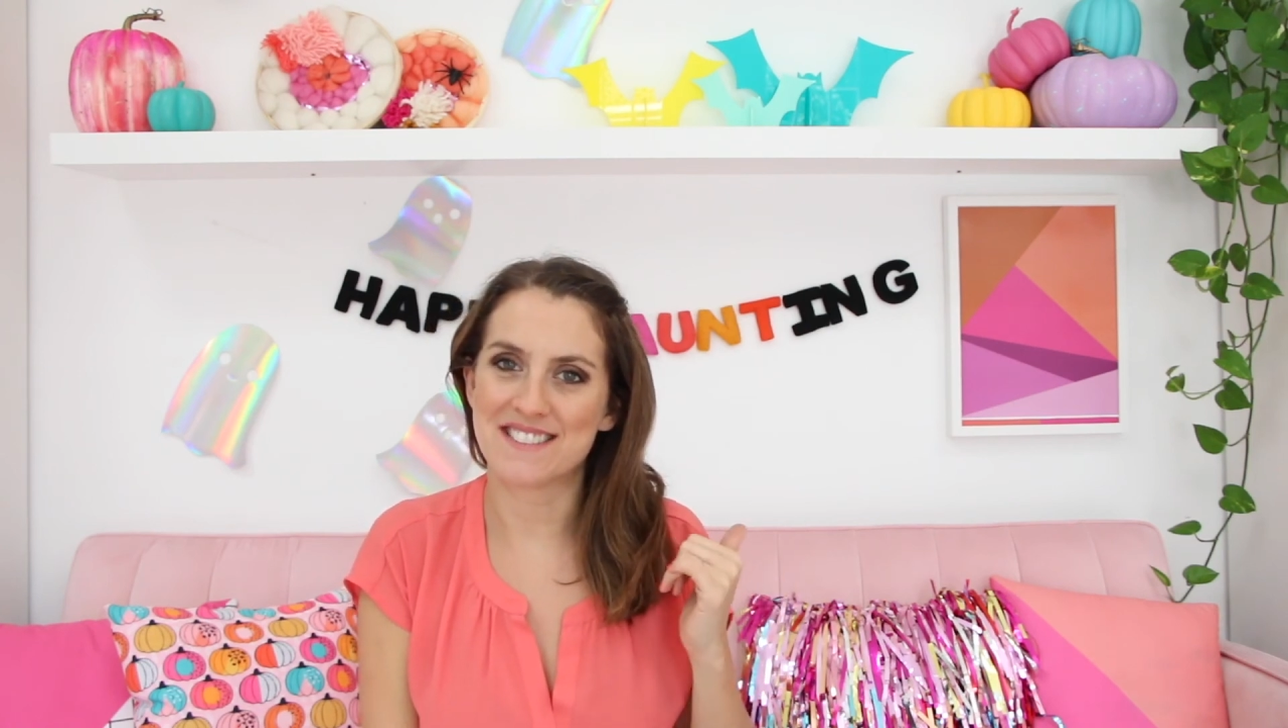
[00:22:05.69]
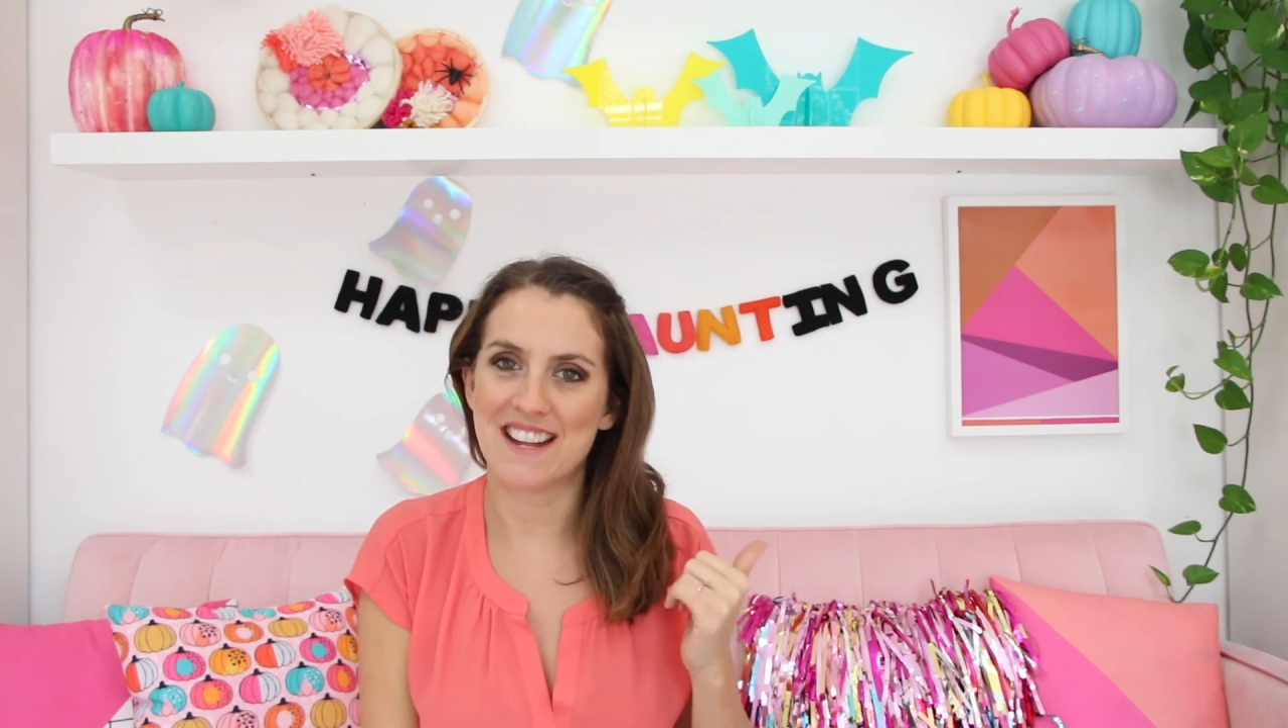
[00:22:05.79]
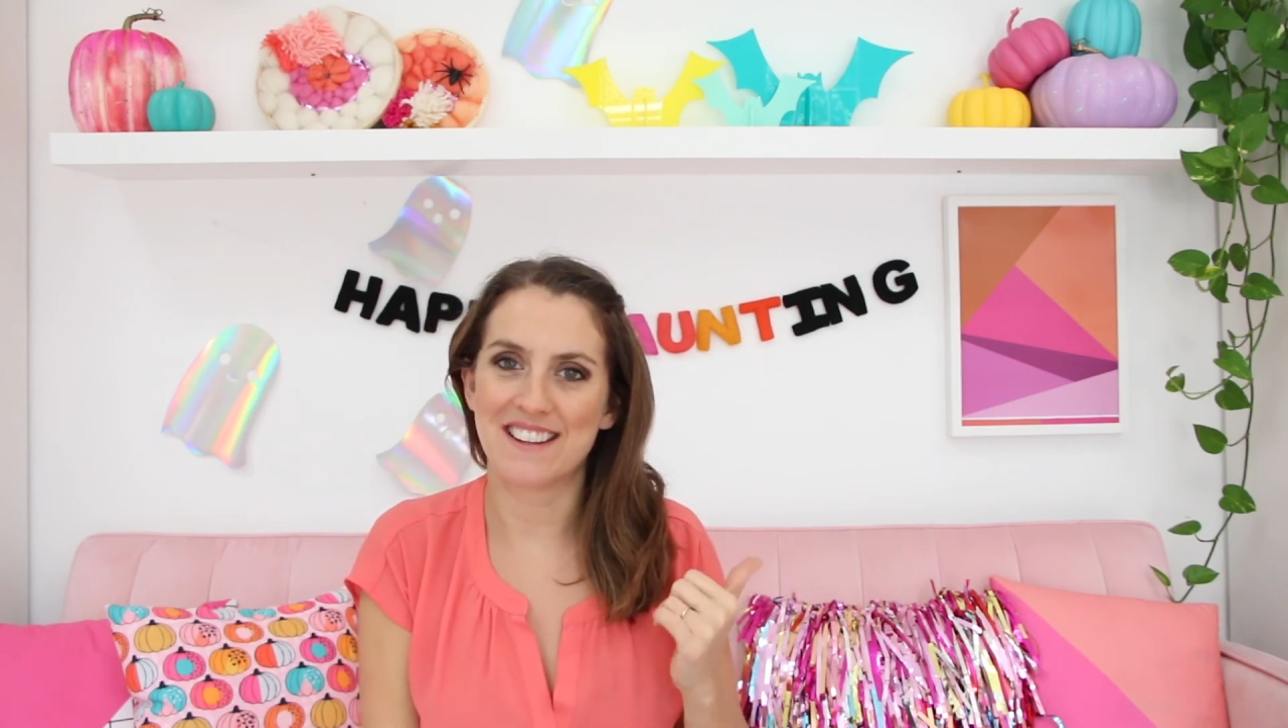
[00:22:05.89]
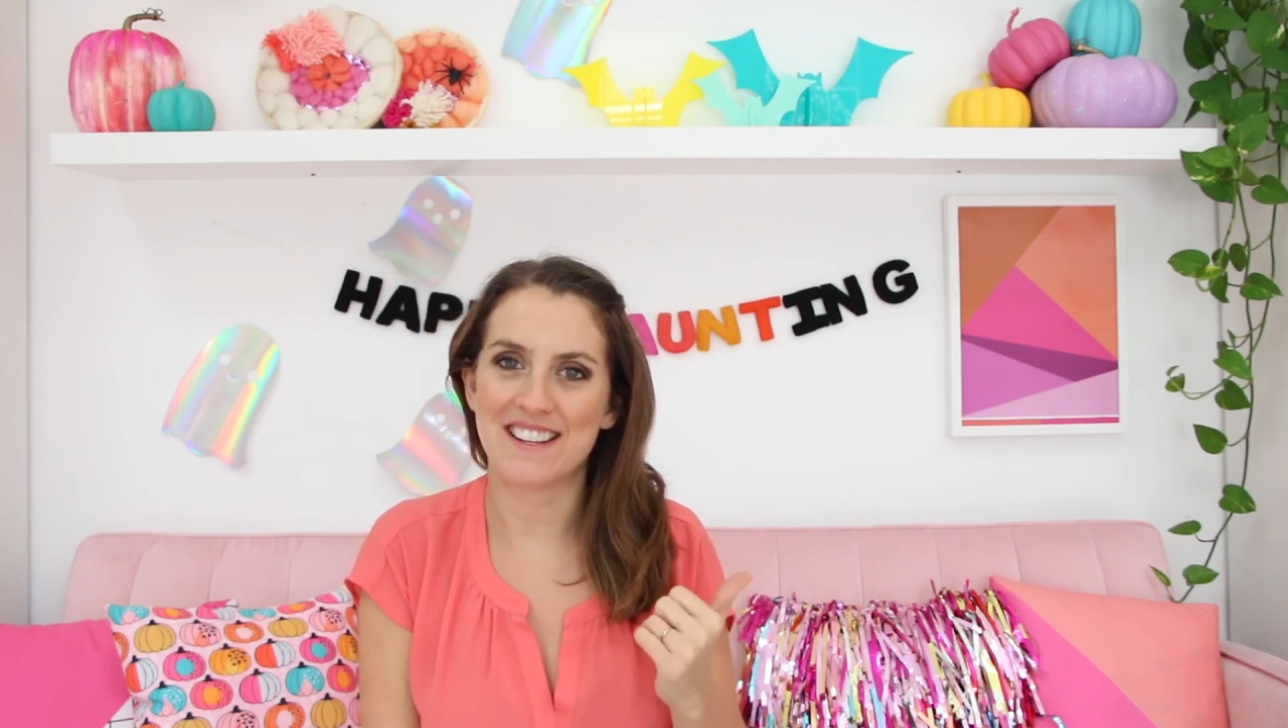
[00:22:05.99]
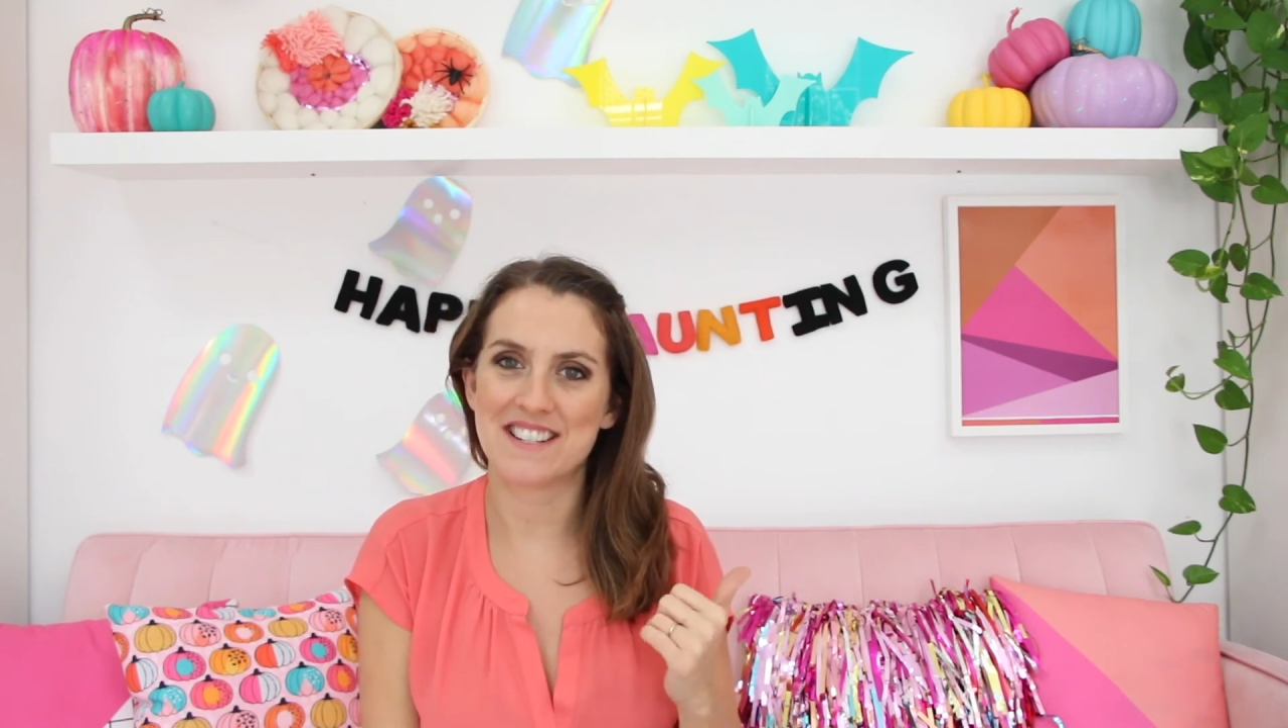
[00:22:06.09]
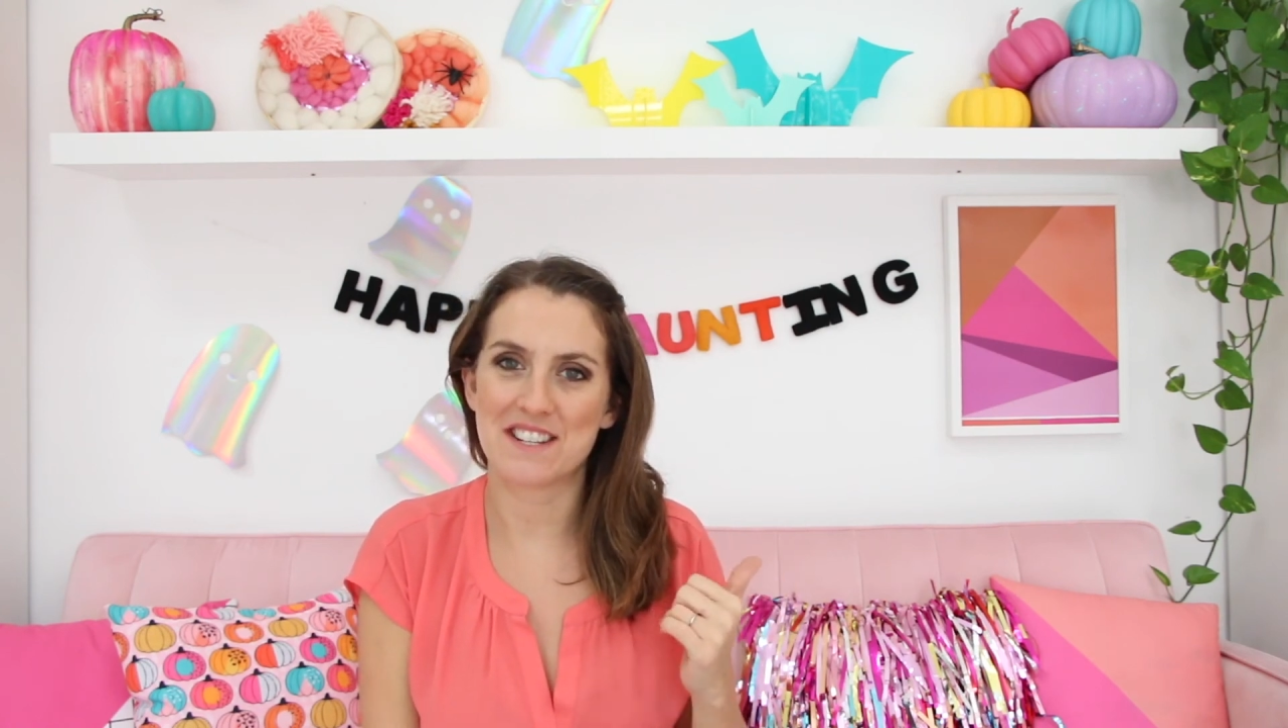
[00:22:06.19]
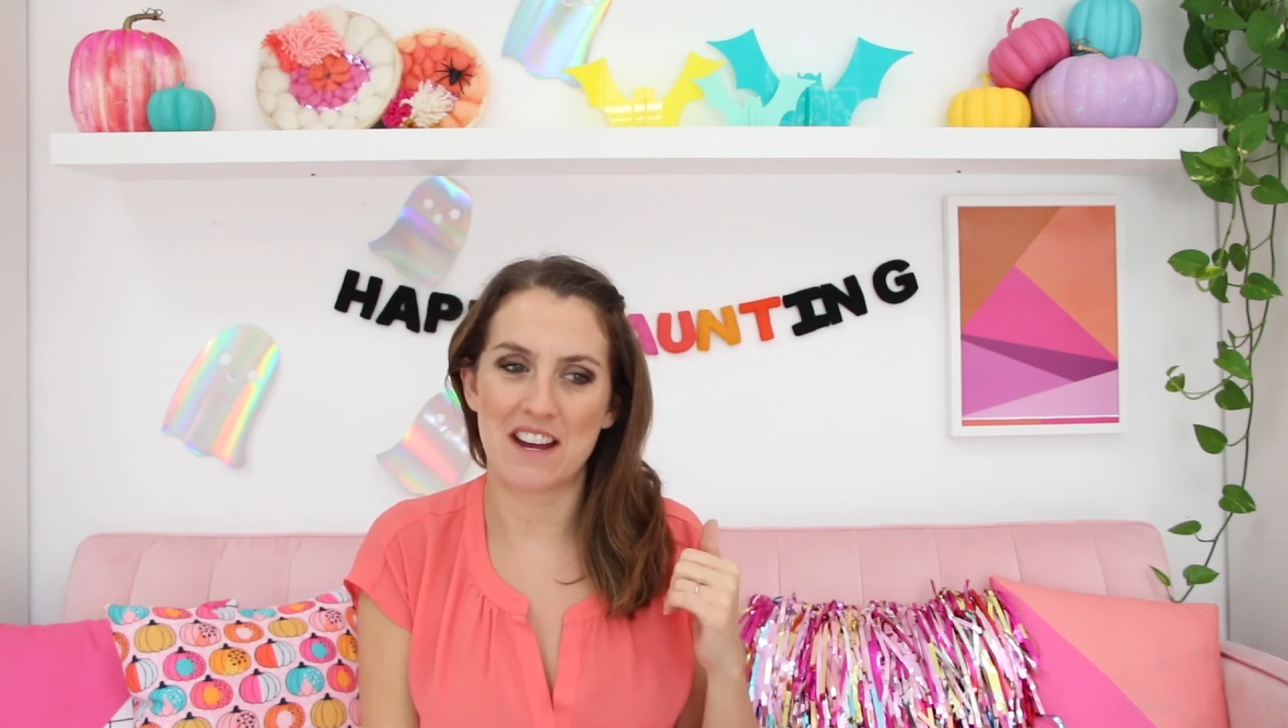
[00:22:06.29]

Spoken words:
sell it